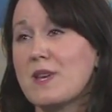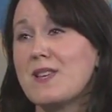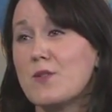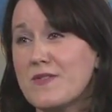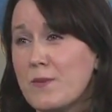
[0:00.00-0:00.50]

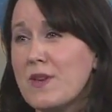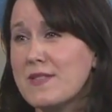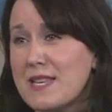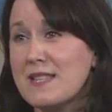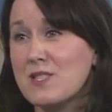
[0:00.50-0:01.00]
We, we
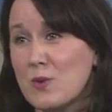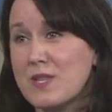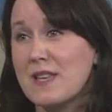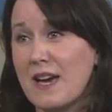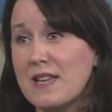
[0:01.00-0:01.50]
see seen
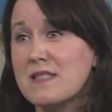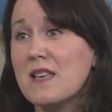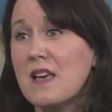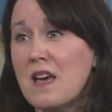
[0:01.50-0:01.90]
suicides